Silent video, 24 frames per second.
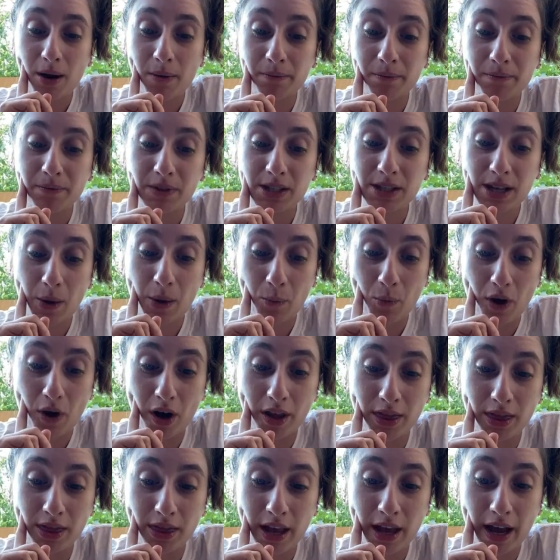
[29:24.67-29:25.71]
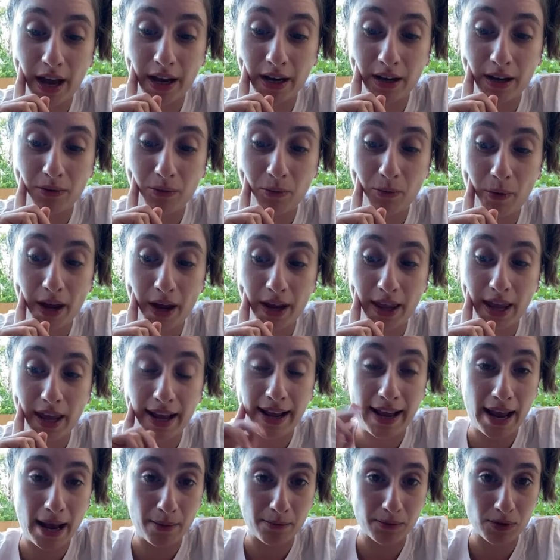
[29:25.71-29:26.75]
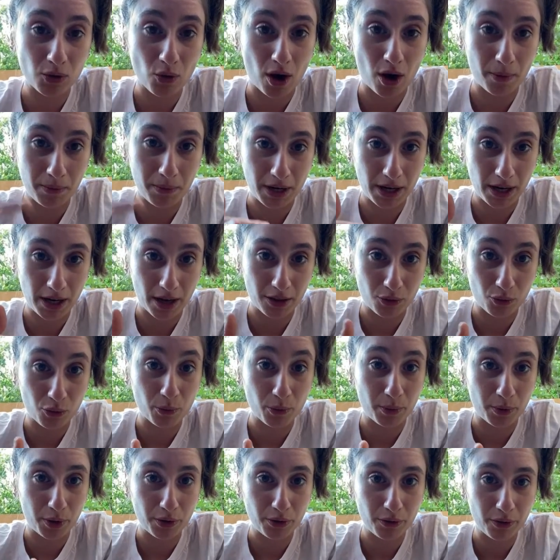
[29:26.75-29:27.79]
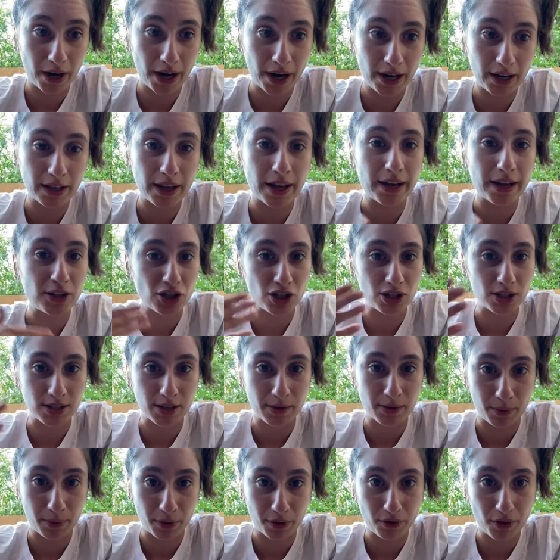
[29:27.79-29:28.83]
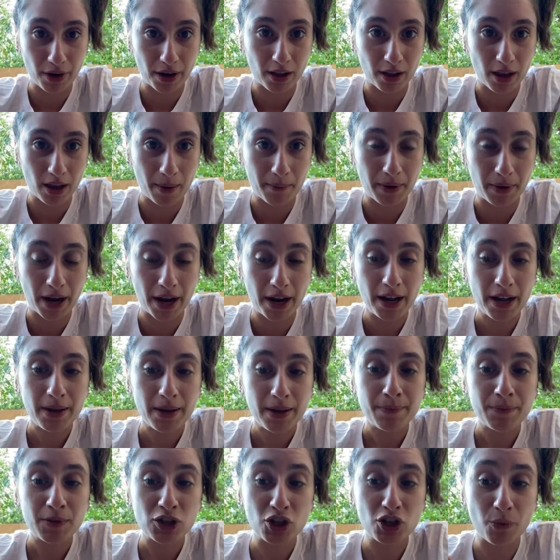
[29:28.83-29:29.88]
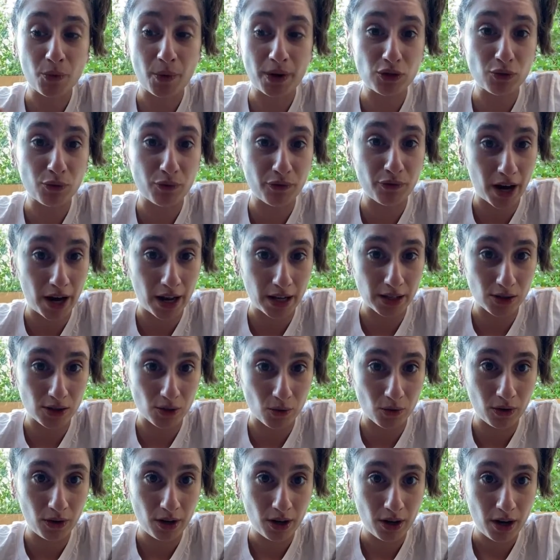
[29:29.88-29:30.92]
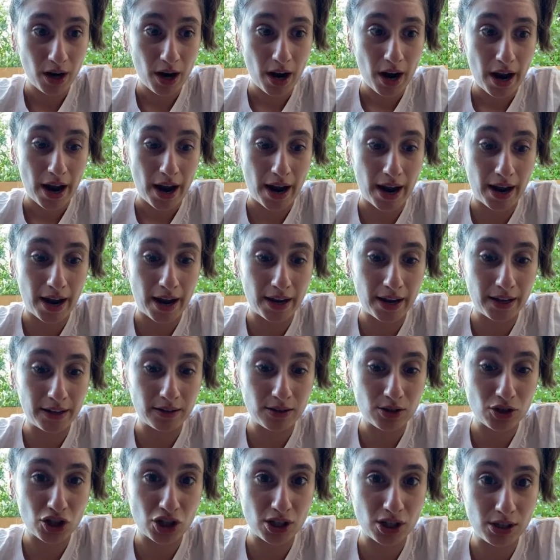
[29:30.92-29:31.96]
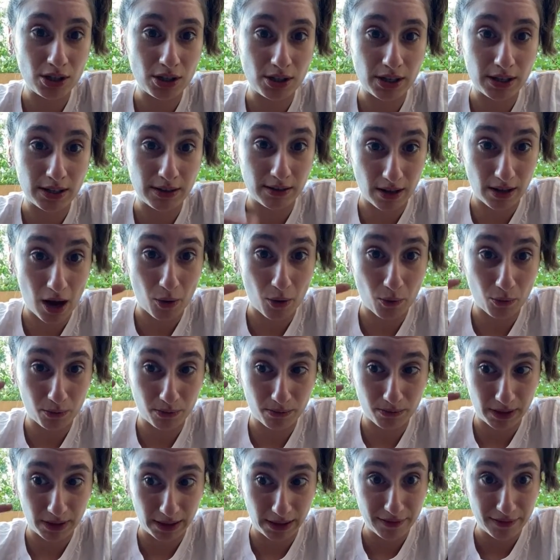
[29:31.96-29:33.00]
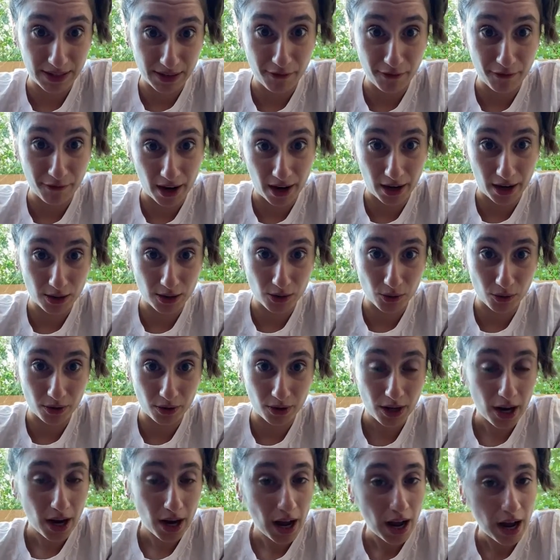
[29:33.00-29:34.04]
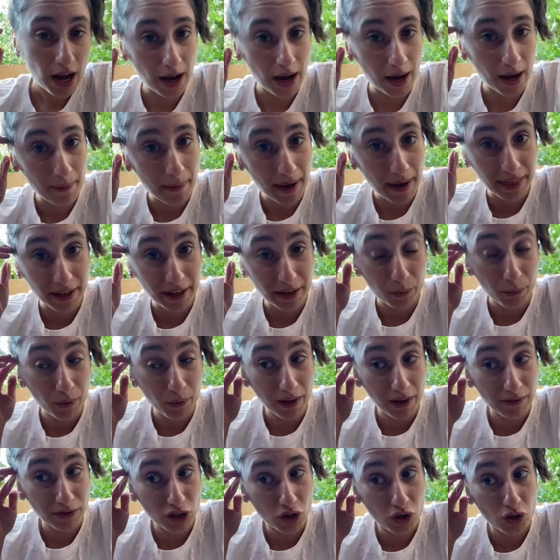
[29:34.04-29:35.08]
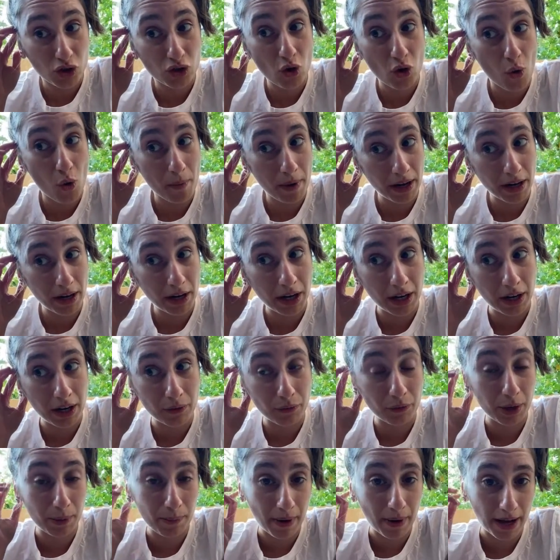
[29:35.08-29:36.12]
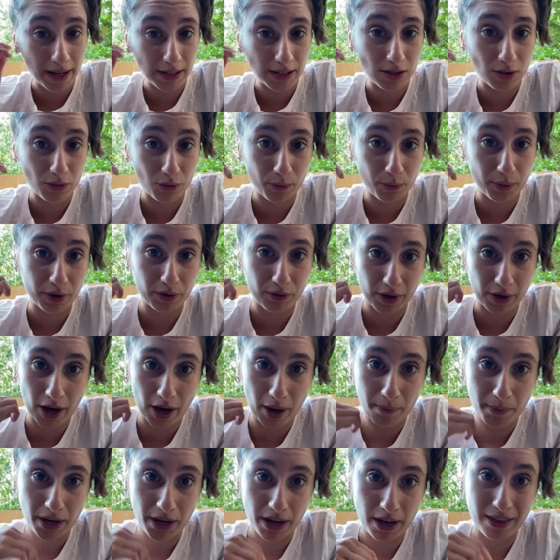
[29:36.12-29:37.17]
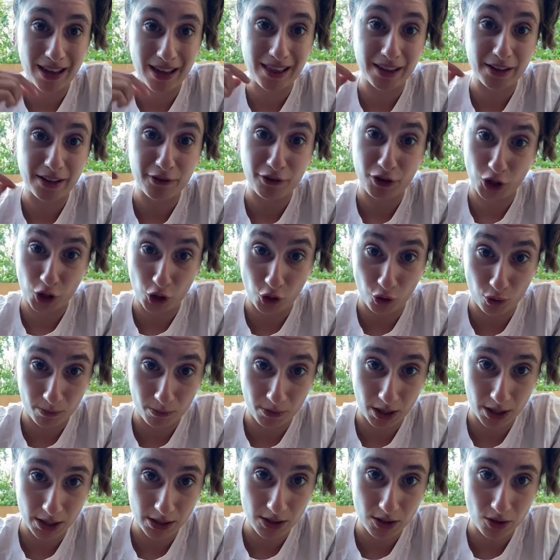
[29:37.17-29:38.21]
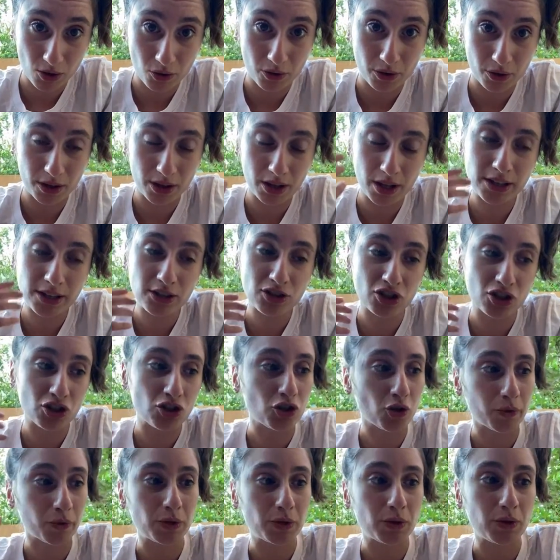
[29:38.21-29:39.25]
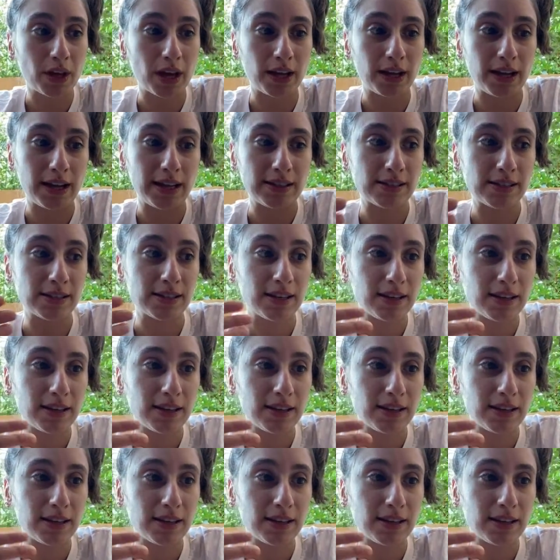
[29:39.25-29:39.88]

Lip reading: someone that when they came to Armenia through Birthright, like she's a Birthright alumni, she went to Vanadzor and she now lives in Vanadzor. And we have so many repats through Birthright Armenia that live in Gyumri. So that just shows you that it's